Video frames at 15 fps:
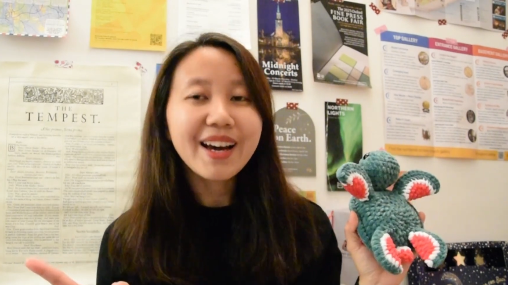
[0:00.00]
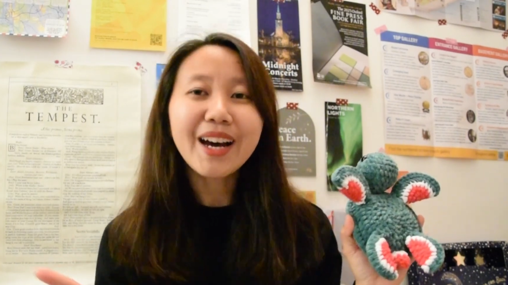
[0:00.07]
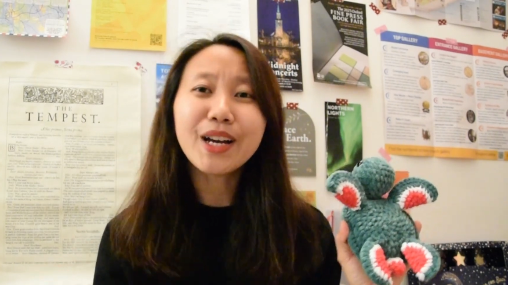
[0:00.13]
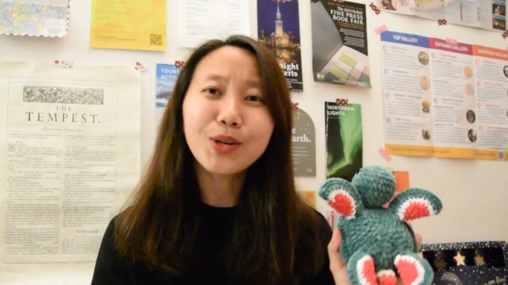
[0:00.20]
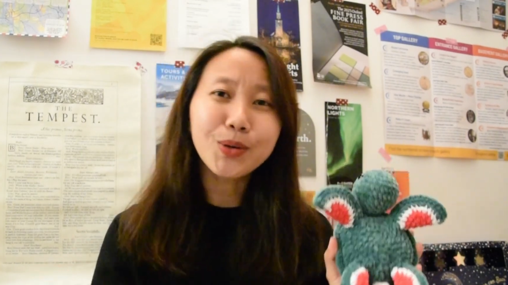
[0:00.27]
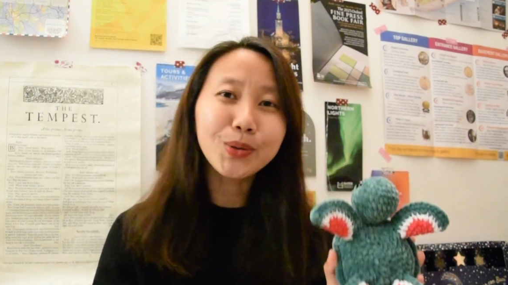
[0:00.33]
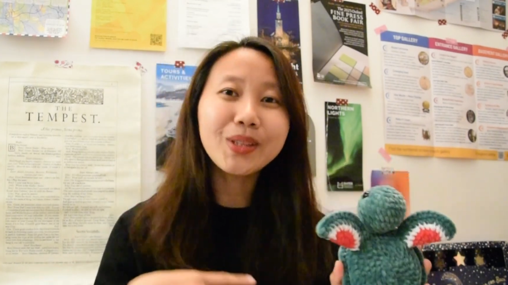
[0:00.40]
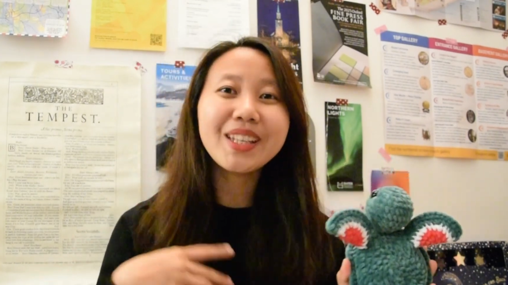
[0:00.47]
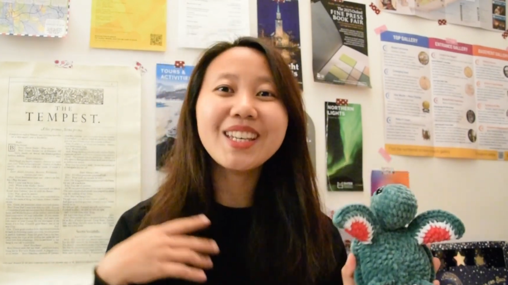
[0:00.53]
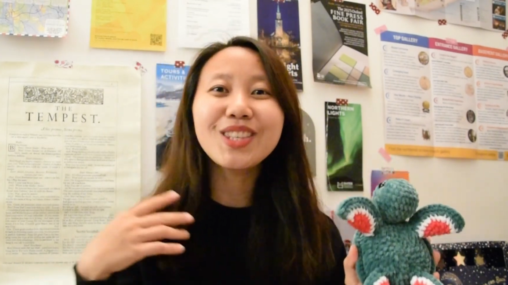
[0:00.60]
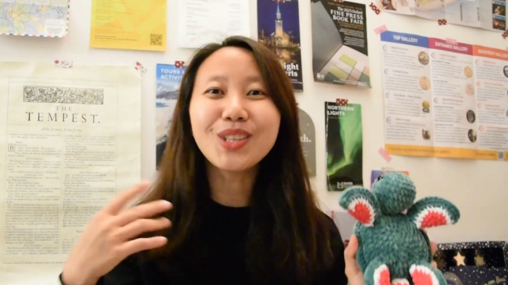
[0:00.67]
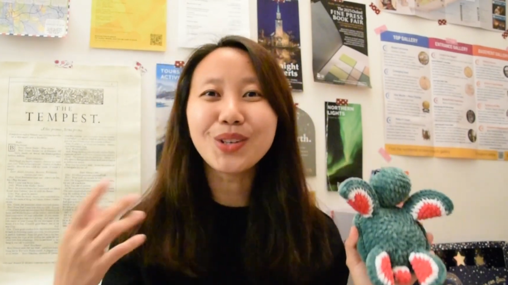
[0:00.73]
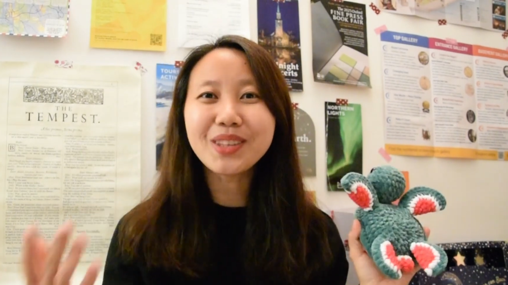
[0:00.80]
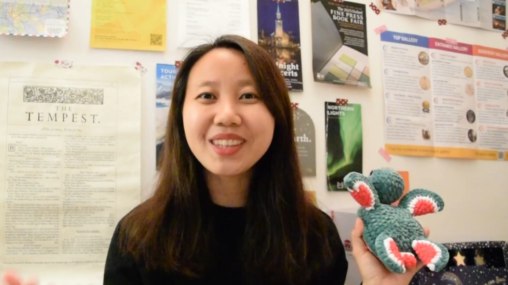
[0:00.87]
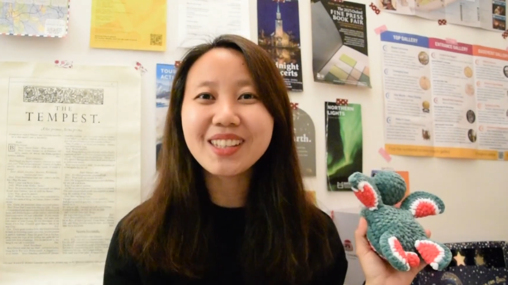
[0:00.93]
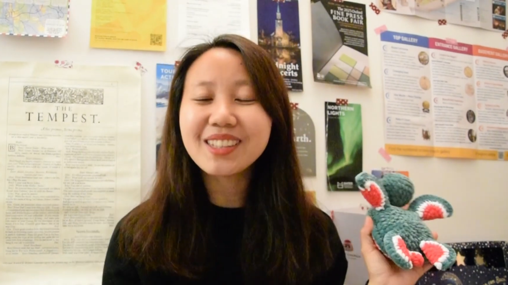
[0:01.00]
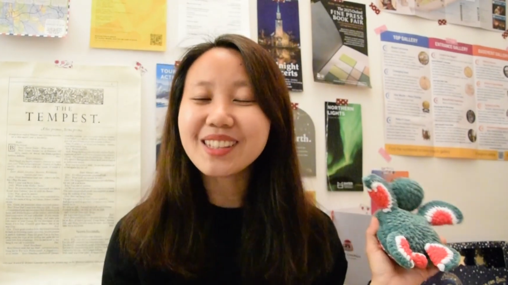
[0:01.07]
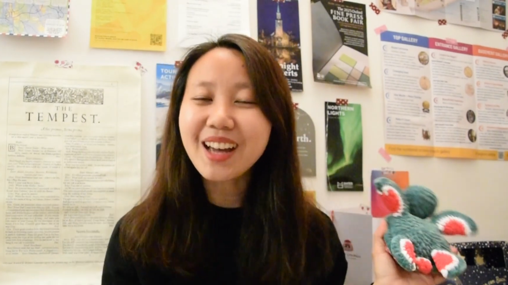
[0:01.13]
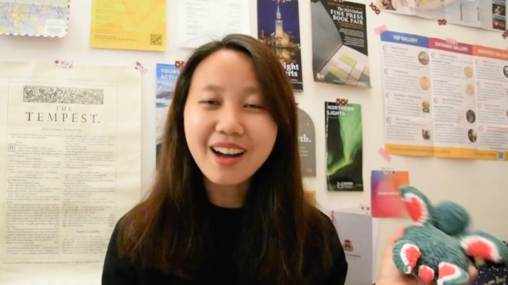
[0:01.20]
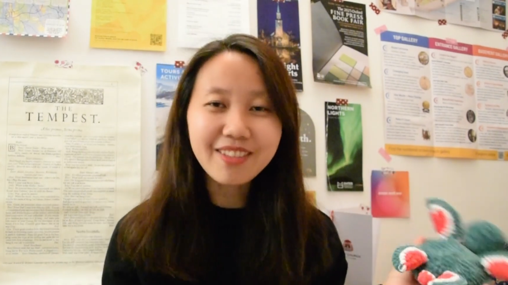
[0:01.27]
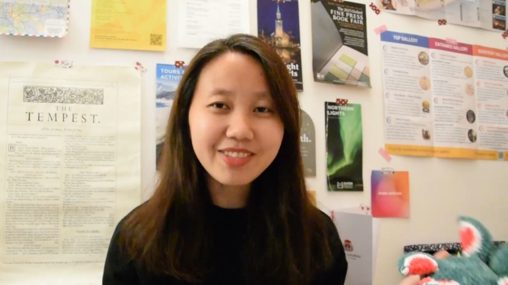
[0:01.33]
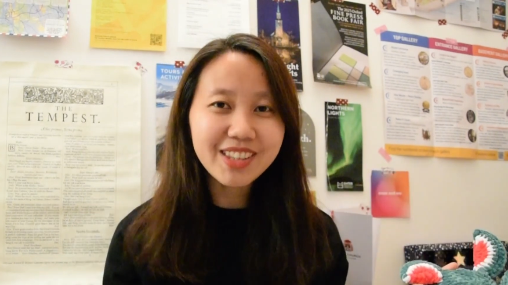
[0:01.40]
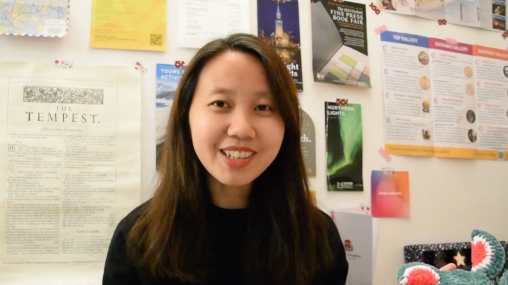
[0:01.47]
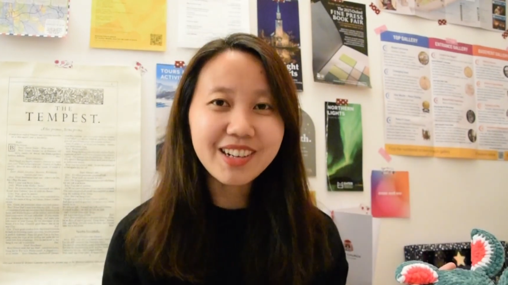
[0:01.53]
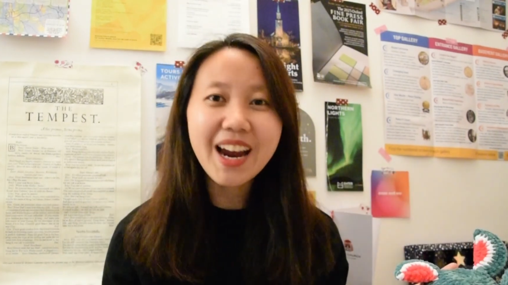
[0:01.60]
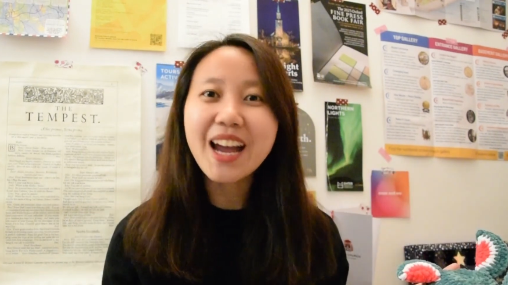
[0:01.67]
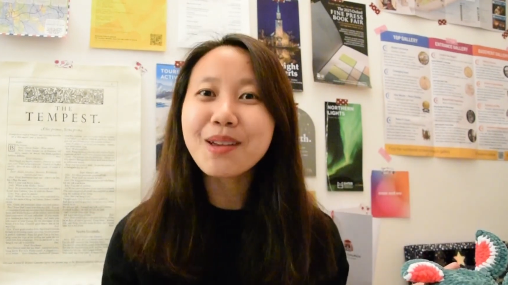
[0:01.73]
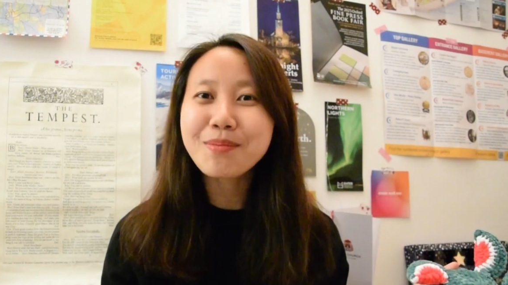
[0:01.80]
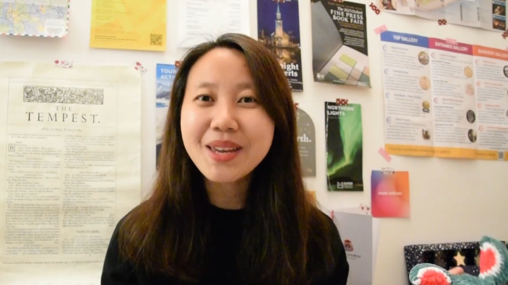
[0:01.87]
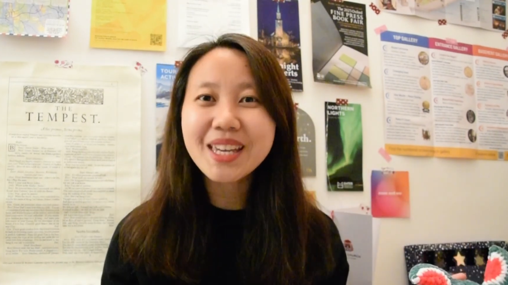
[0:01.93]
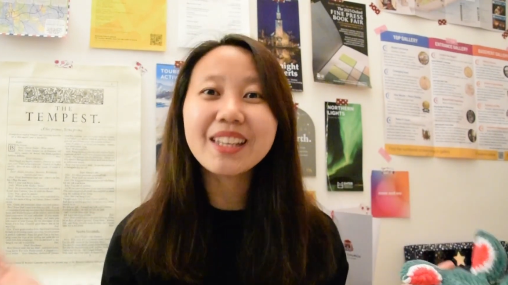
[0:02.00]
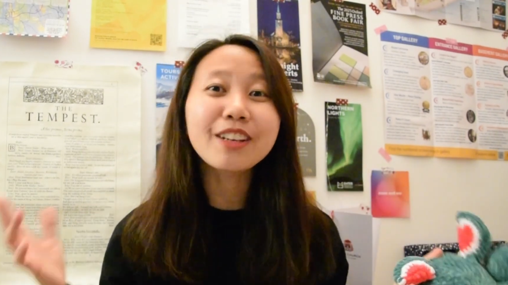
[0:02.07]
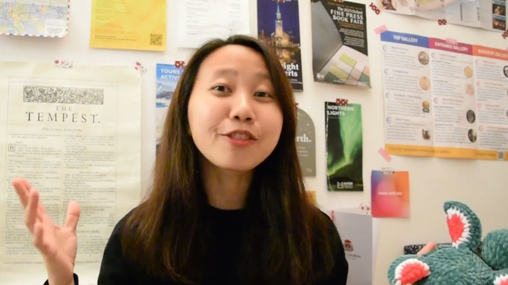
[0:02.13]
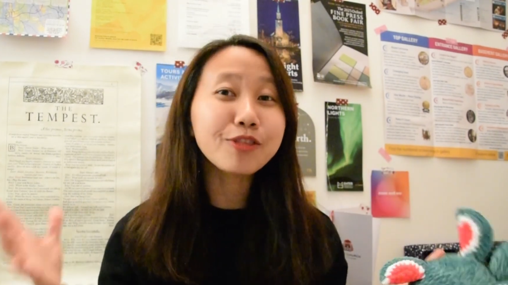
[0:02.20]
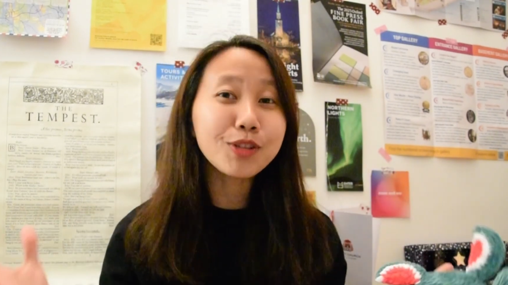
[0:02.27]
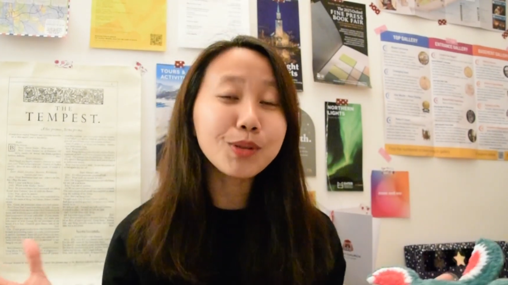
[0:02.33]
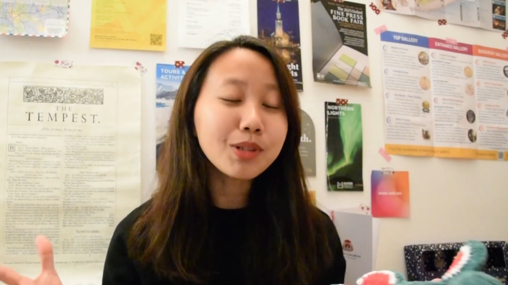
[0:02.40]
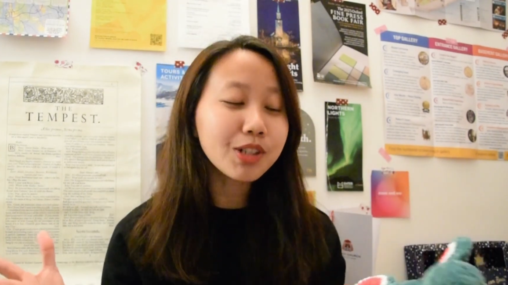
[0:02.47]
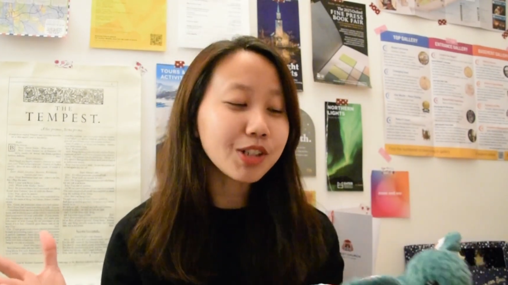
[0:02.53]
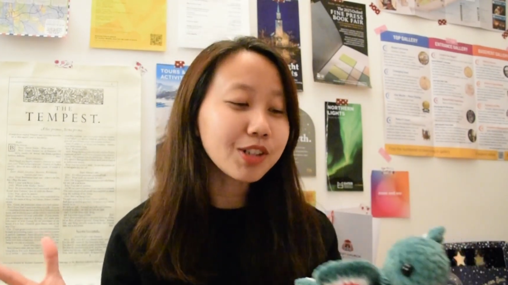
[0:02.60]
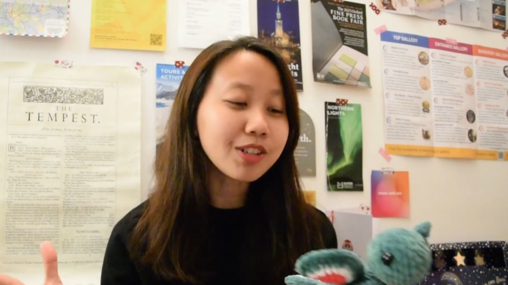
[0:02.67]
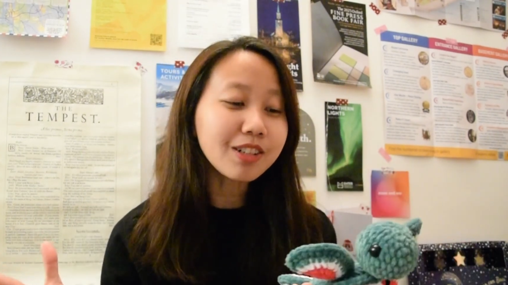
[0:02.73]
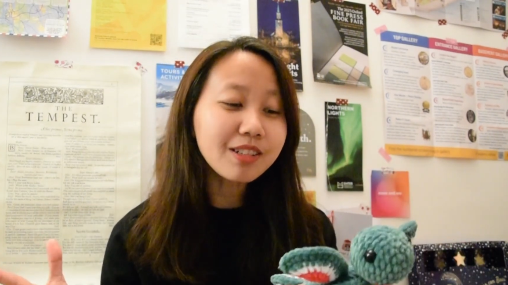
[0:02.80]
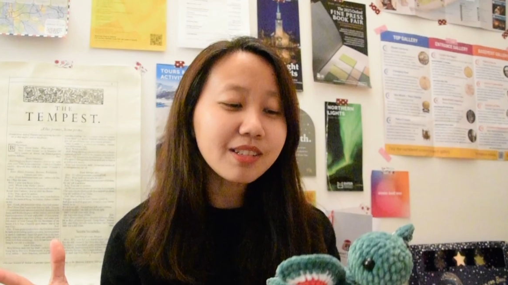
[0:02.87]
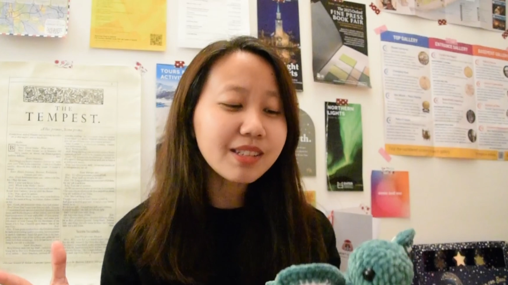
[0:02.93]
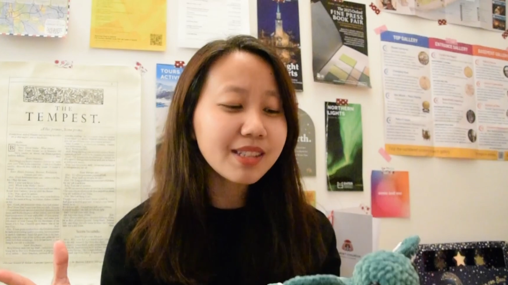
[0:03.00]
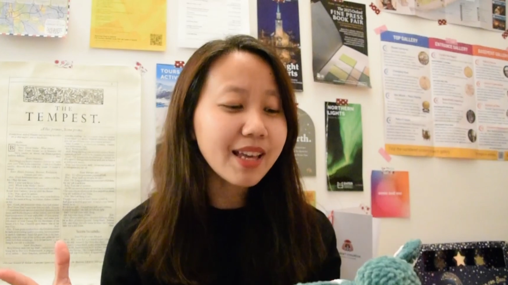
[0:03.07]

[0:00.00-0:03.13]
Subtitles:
I only noticed after I made a few turtles,